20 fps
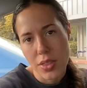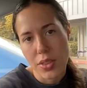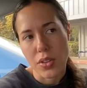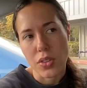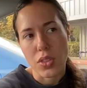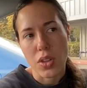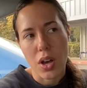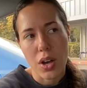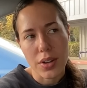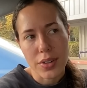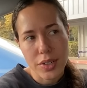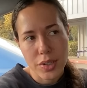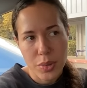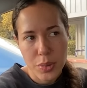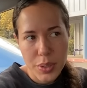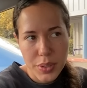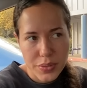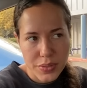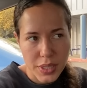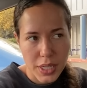The longer
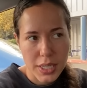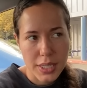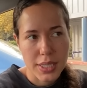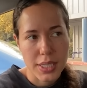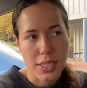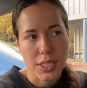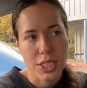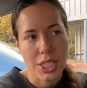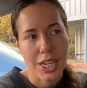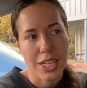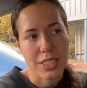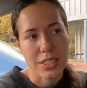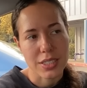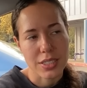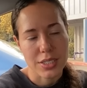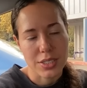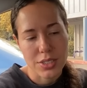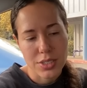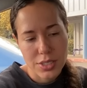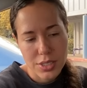we've done the
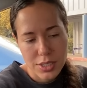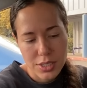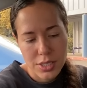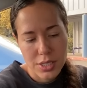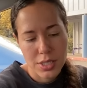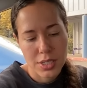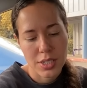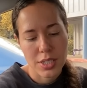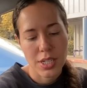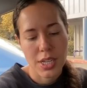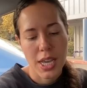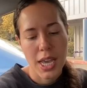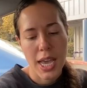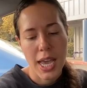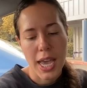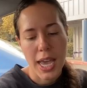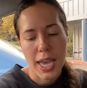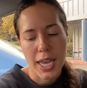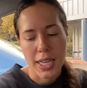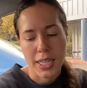challenge
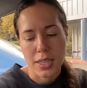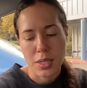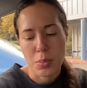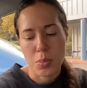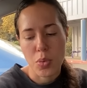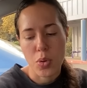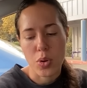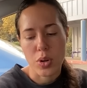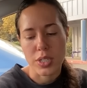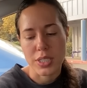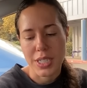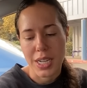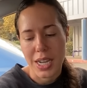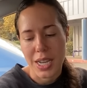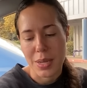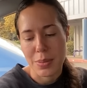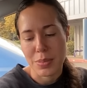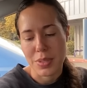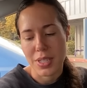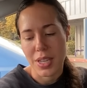and the more
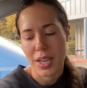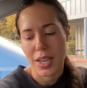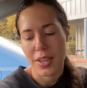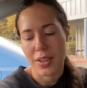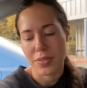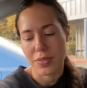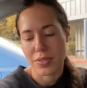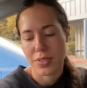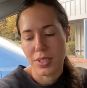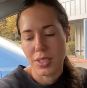times I've,